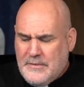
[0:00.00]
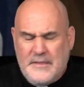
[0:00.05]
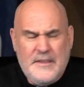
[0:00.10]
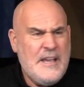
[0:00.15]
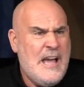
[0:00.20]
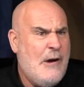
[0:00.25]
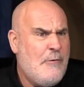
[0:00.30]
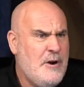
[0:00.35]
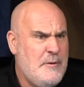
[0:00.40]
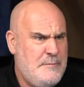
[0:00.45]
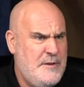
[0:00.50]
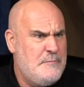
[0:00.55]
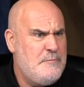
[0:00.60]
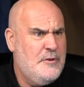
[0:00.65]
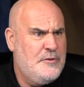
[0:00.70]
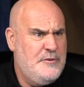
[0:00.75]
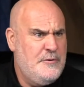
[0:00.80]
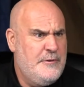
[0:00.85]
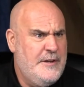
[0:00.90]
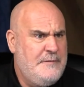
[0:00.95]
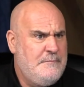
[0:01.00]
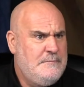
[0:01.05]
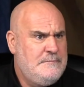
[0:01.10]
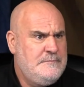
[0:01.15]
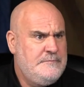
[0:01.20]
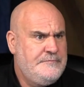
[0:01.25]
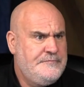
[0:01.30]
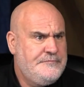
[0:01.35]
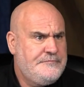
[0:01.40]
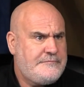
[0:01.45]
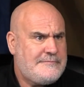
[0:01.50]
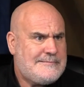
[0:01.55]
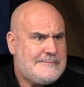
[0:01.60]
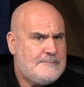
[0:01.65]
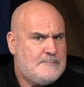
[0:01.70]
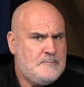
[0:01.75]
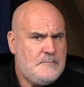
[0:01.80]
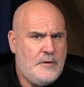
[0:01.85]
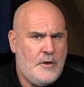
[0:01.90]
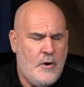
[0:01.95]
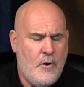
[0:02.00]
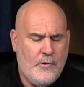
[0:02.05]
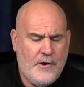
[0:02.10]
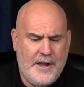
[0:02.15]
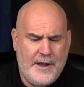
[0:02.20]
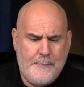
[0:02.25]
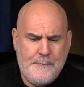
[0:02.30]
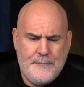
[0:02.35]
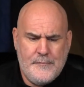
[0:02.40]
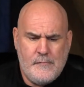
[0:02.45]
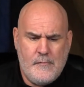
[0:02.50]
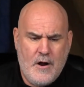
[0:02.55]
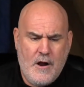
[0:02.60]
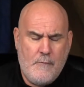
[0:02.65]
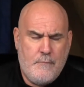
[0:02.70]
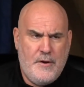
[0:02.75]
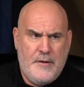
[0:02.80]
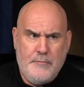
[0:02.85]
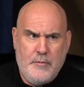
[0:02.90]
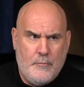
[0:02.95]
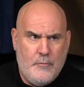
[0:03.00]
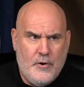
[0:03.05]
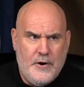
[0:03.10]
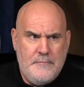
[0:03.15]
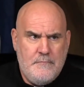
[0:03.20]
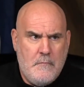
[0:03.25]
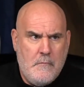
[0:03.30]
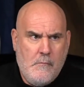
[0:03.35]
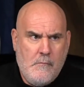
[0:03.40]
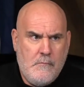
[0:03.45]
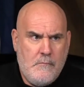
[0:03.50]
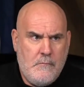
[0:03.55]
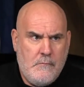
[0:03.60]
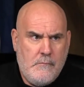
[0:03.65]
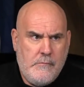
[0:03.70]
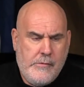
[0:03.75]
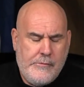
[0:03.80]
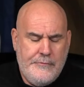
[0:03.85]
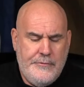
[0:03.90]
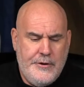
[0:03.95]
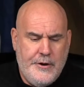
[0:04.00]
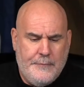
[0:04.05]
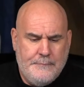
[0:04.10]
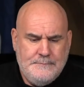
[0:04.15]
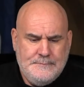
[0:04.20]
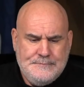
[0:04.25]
How are people doing? Okay. Are people bored? No.